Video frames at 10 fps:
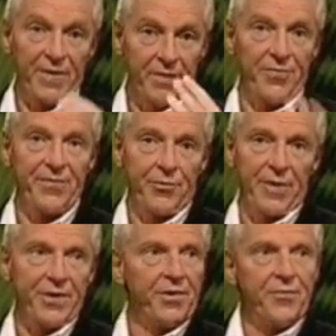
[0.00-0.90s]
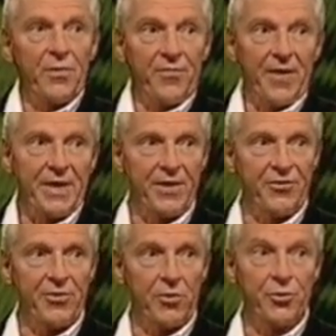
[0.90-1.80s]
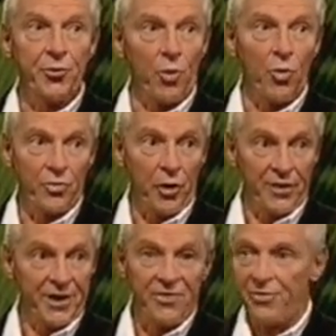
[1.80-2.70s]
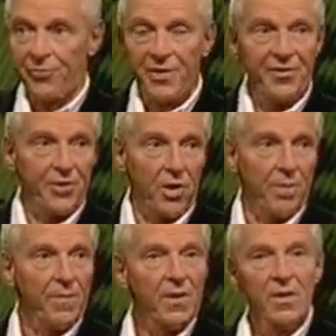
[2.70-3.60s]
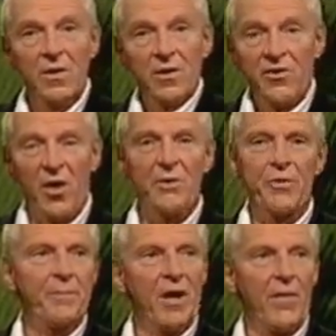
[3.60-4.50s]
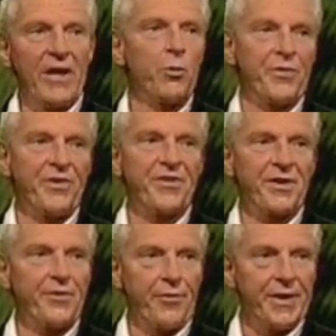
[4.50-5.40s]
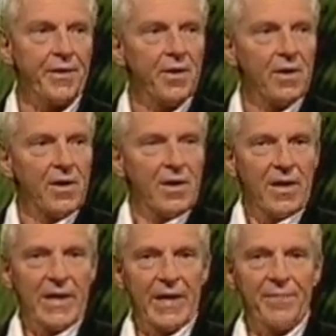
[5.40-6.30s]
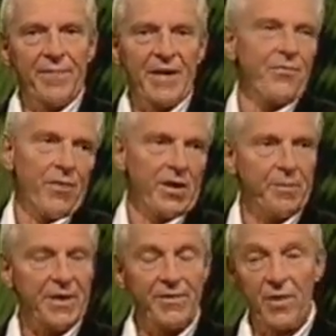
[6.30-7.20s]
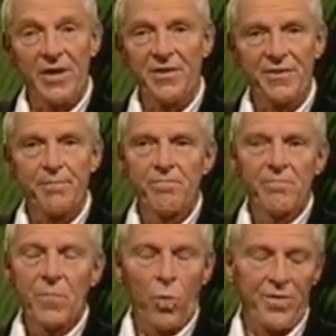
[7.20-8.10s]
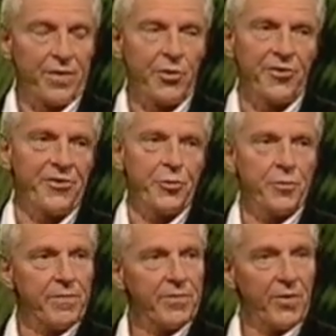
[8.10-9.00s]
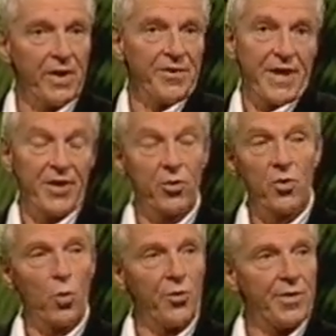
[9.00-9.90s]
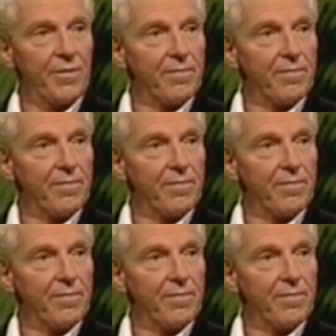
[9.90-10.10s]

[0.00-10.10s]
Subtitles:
In the 5th grade, you feel funny because you're older and all the kids, your friends are gone. So I rebelled. I quit the 6th grade, and they flunked me, so I just wasn't a good student. So I just had to go to work.